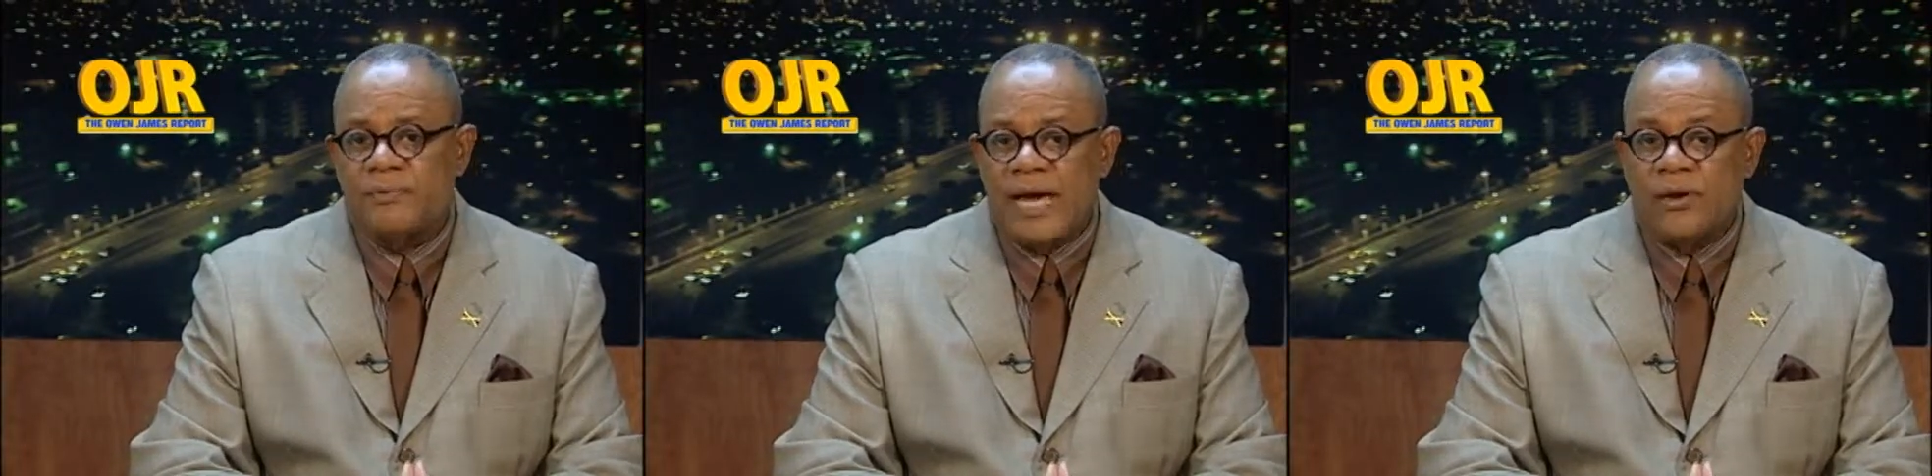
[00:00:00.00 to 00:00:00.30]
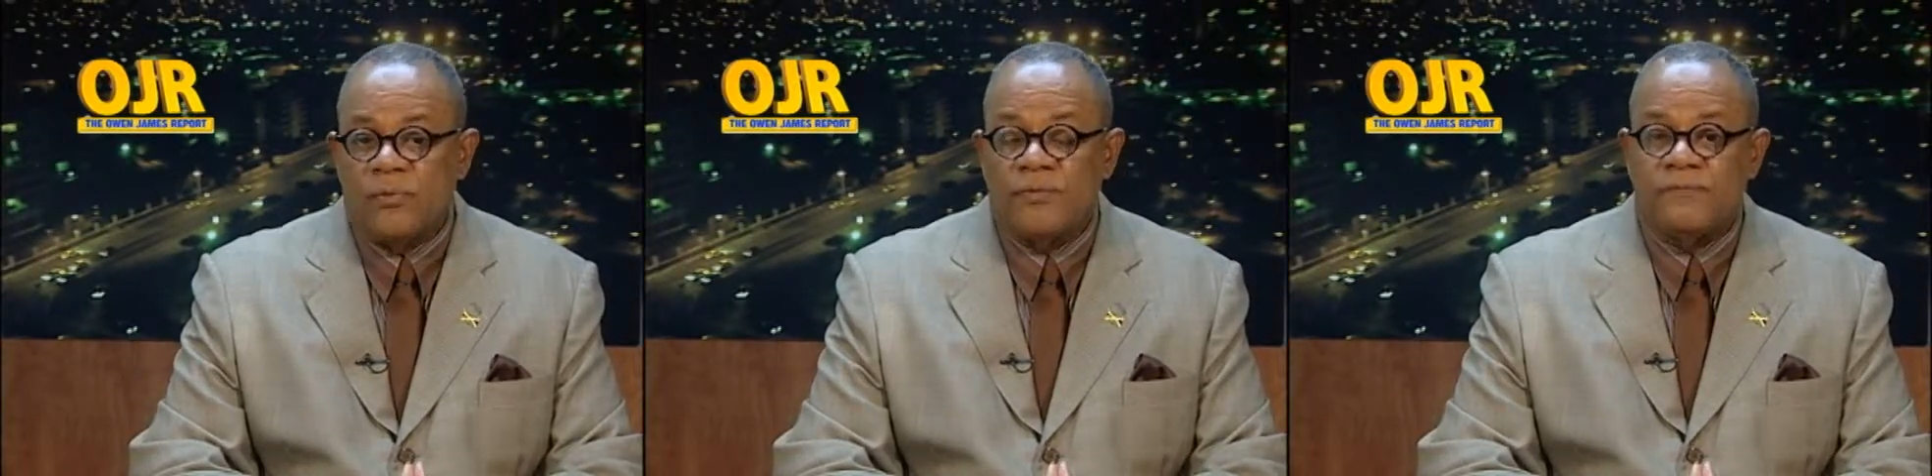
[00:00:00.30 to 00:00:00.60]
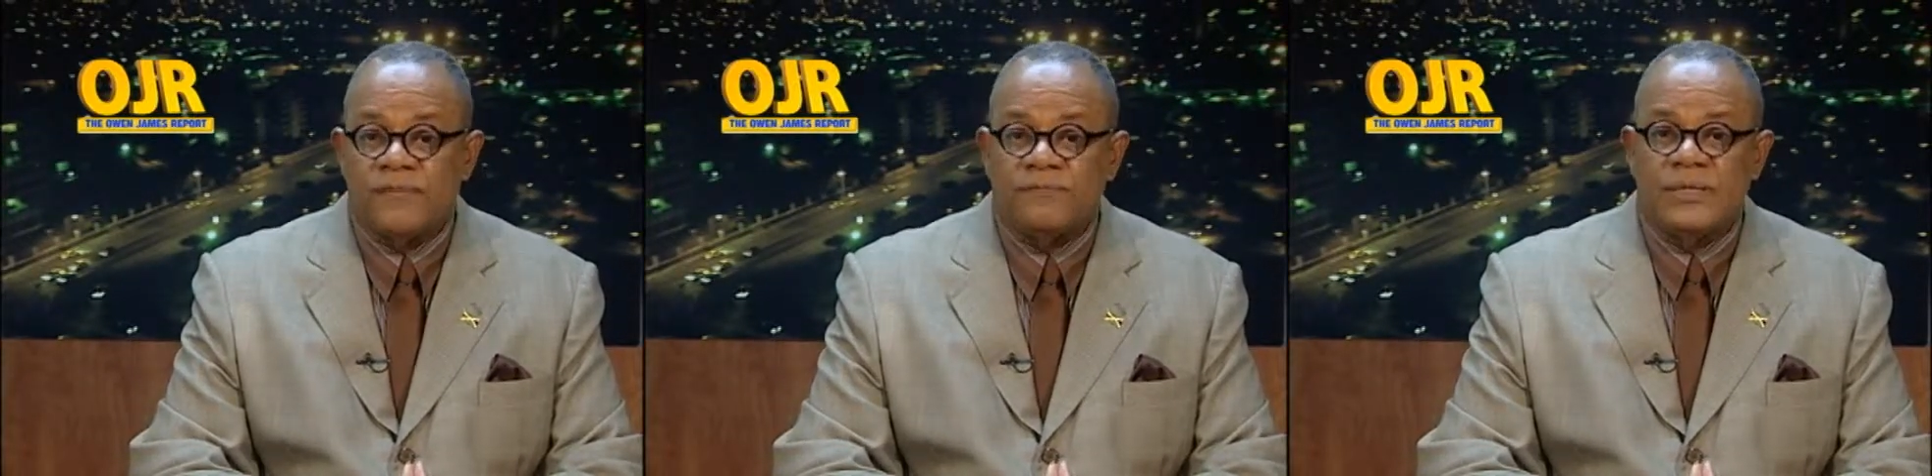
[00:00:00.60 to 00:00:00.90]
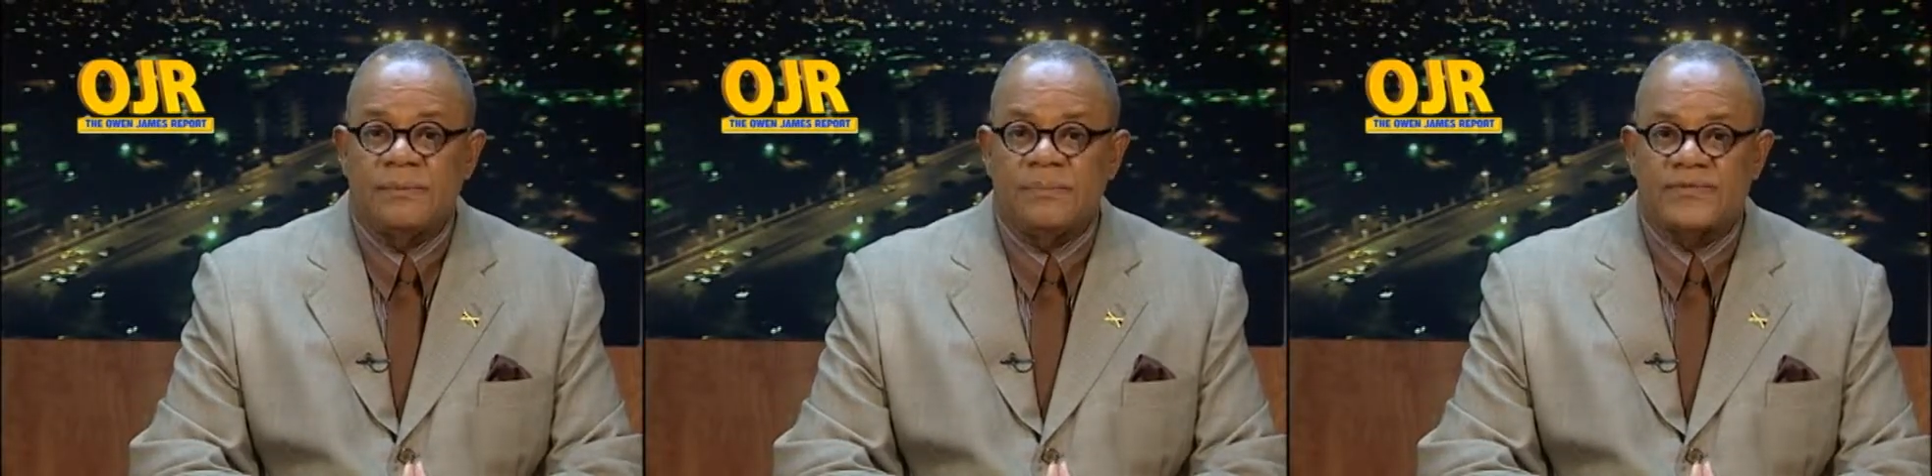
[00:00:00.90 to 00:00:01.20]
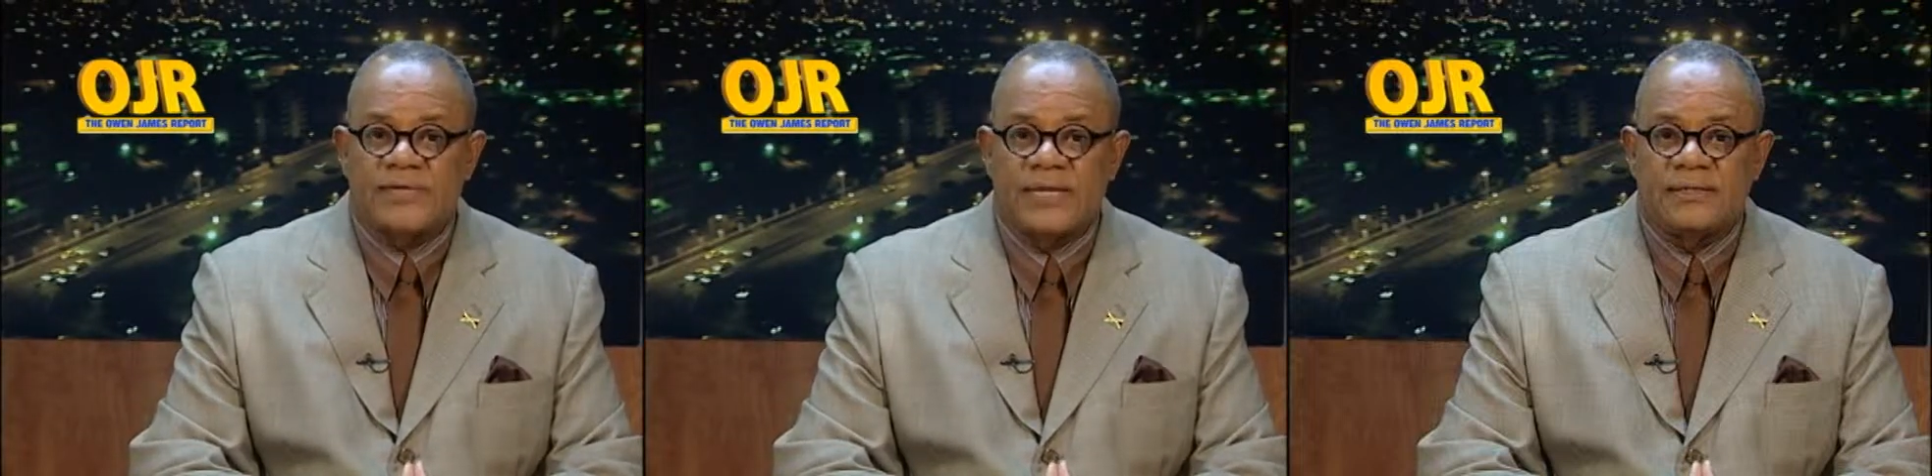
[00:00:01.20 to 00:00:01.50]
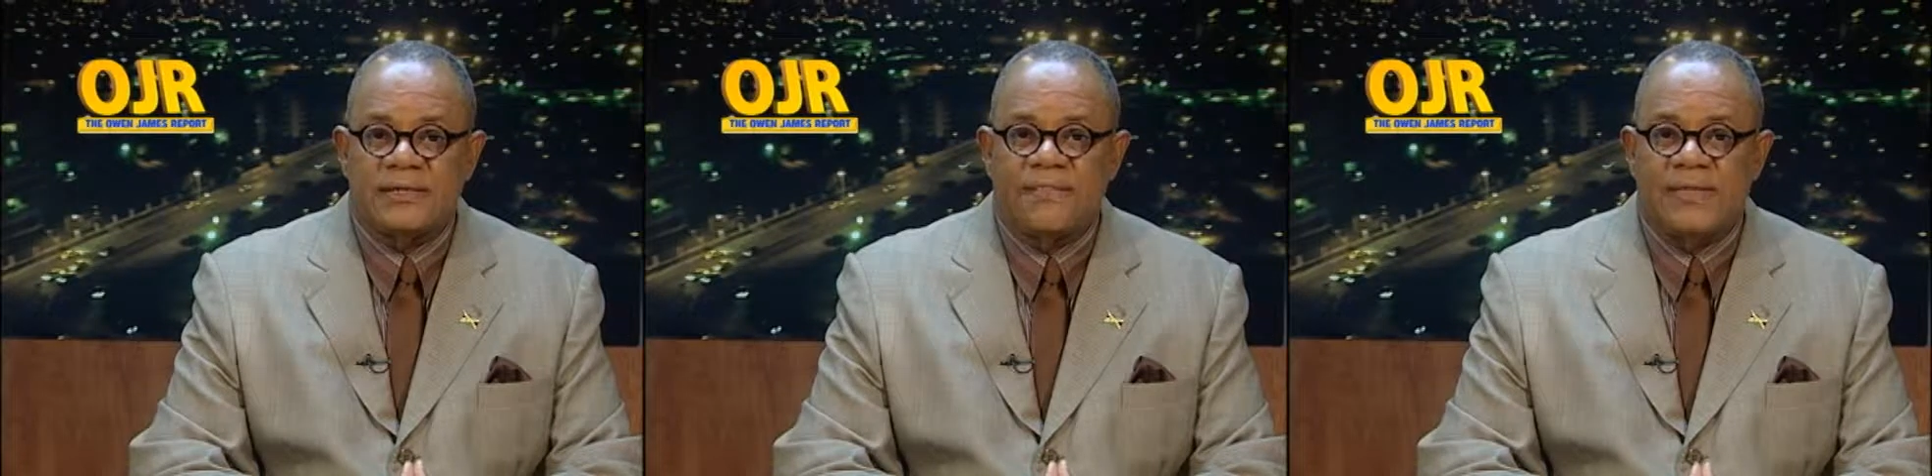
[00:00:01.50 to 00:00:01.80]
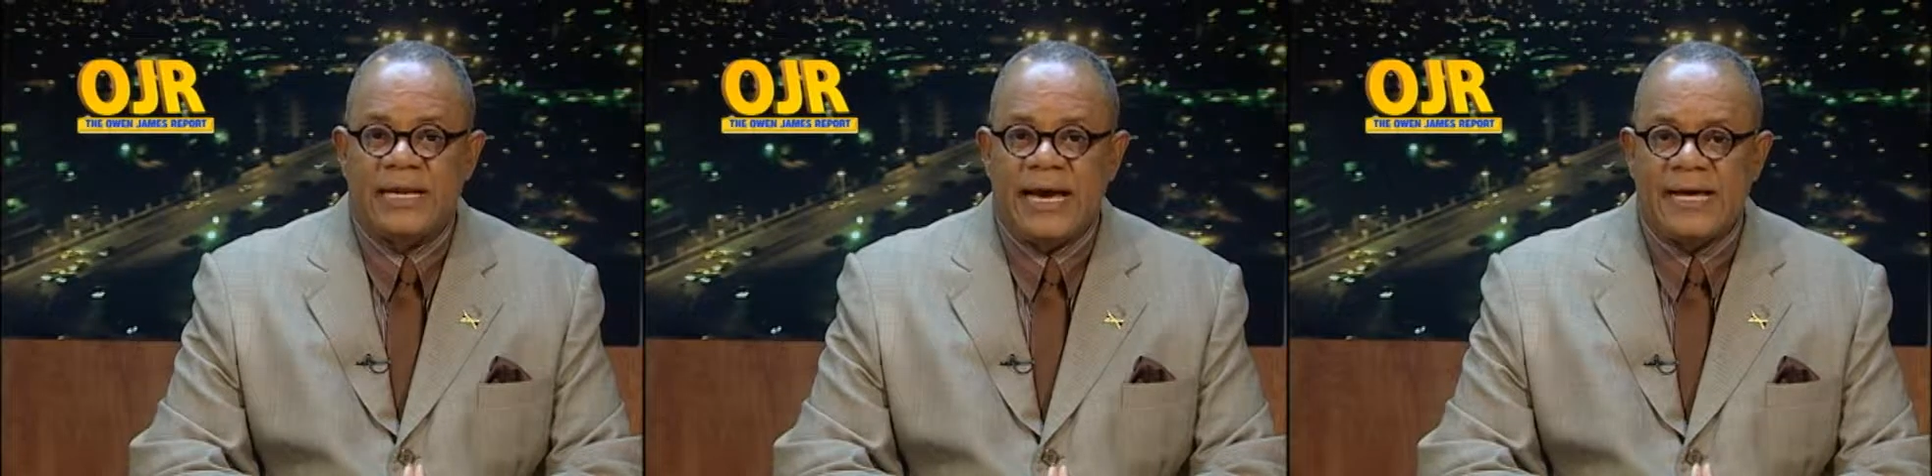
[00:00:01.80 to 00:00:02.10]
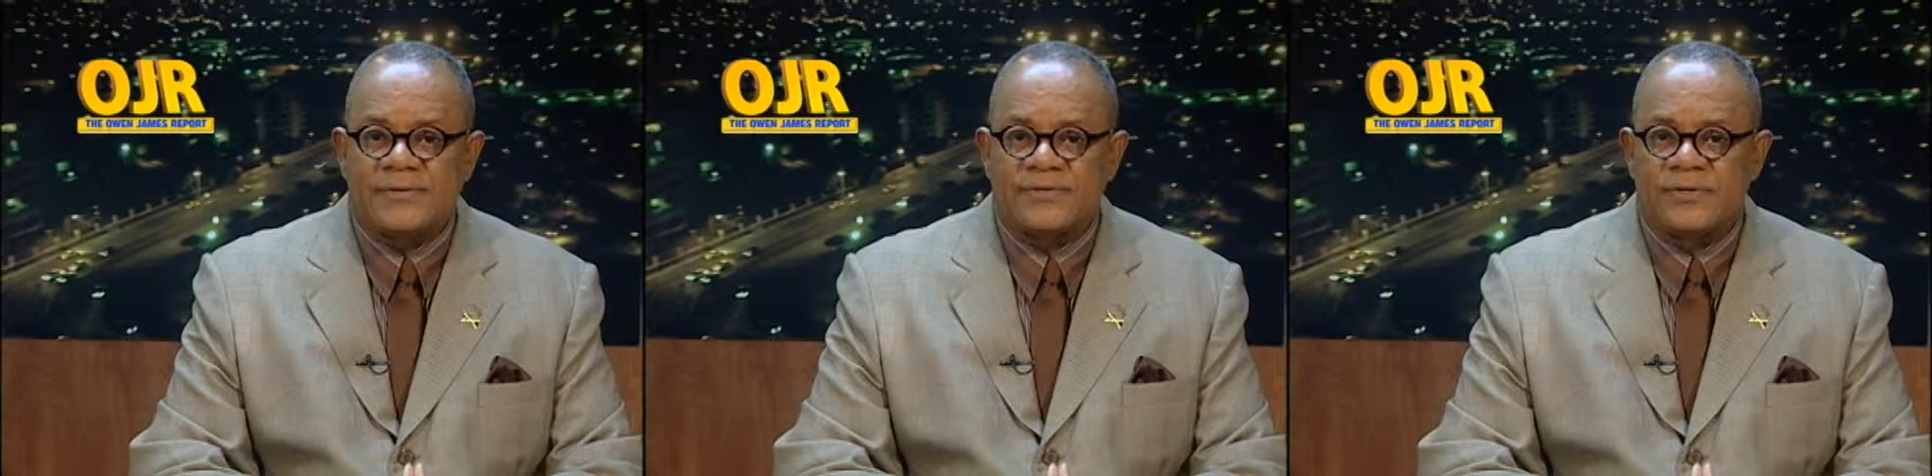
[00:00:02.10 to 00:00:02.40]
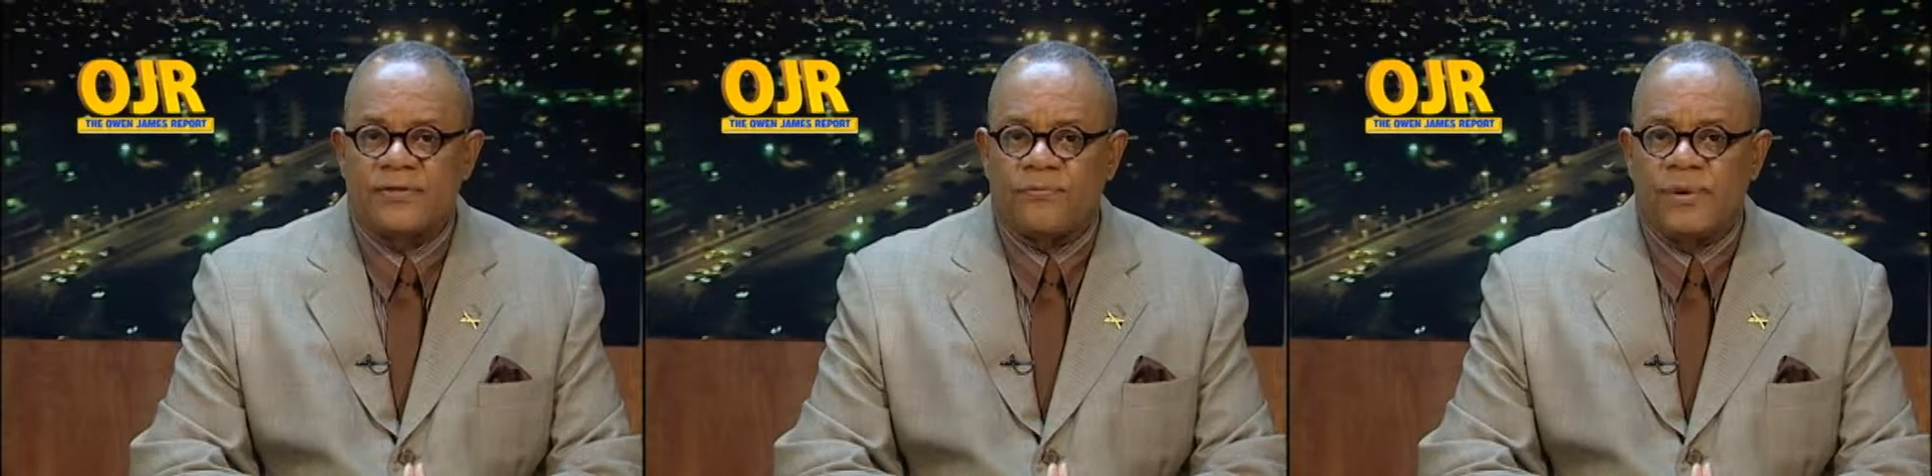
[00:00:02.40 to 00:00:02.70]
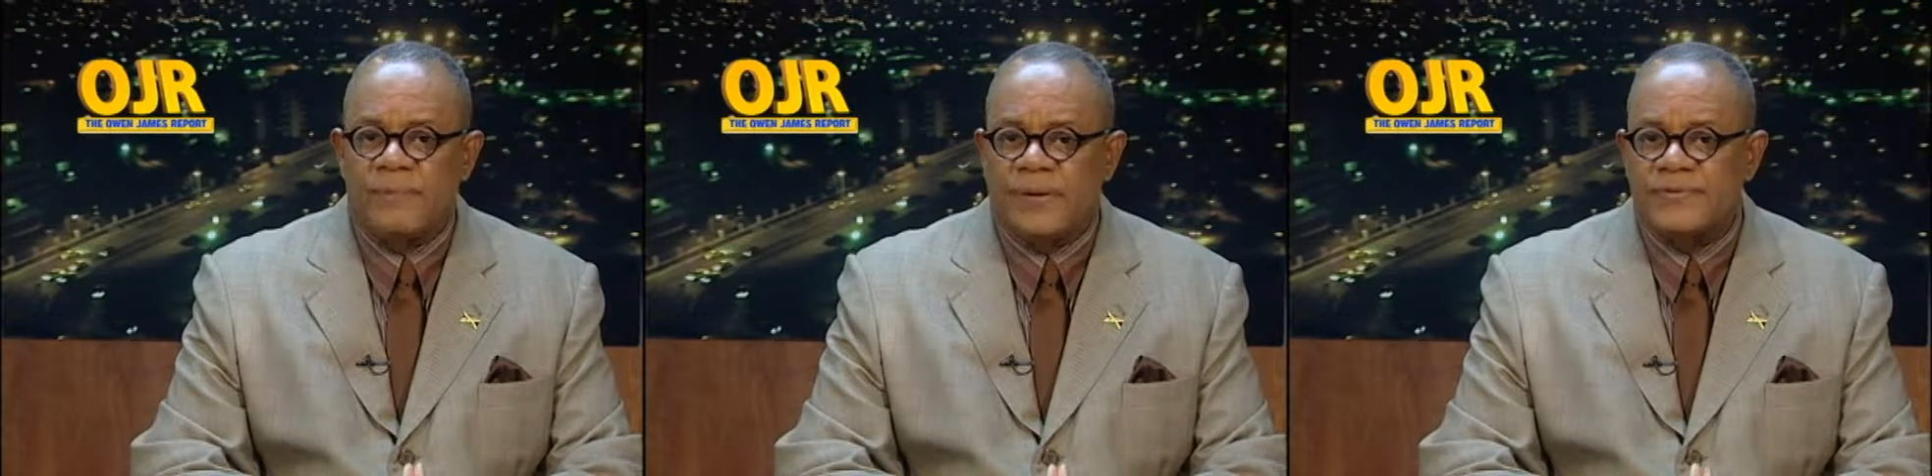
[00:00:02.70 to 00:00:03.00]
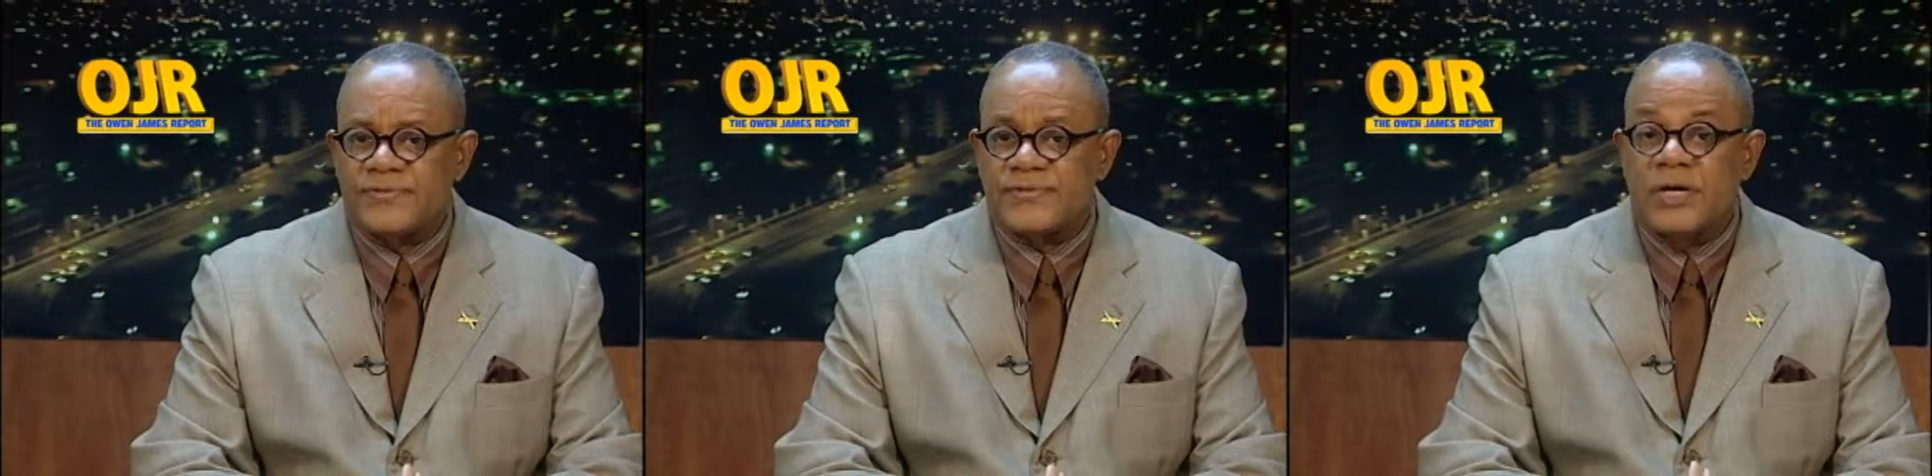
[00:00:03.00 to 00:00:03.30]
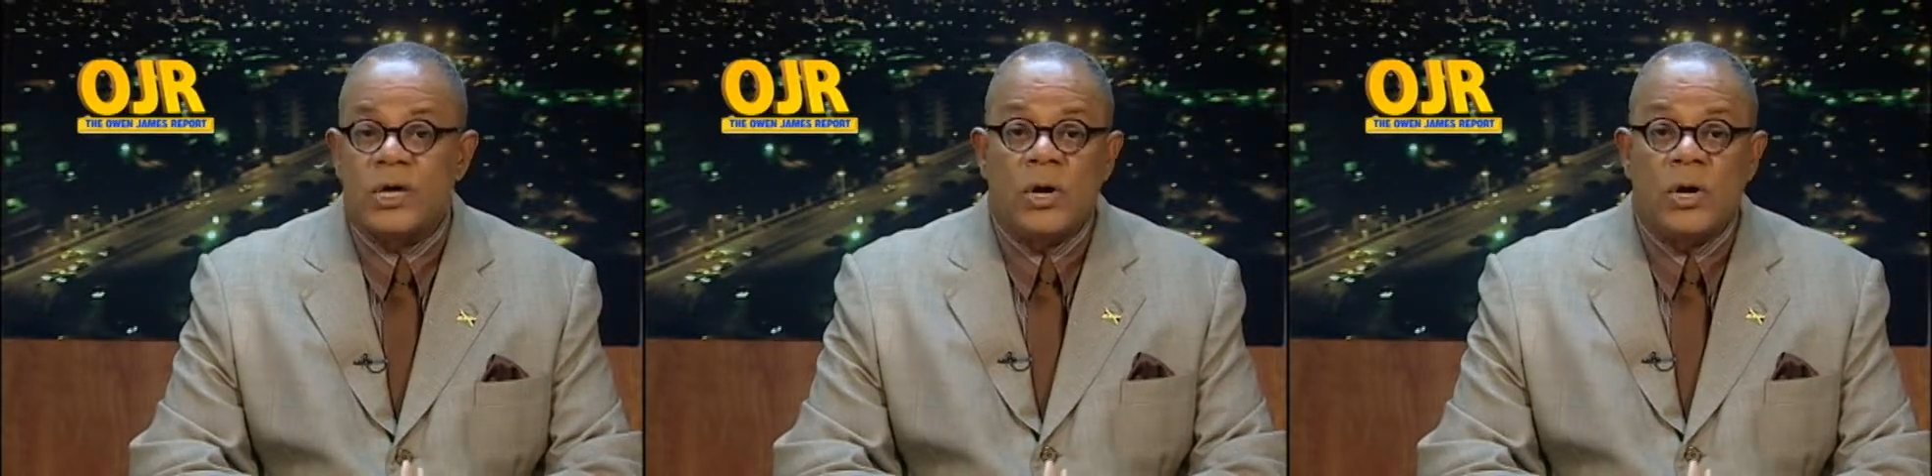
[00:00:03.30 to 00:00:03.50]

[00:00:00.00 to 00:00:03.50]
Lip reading: by over 15% in the last 3 months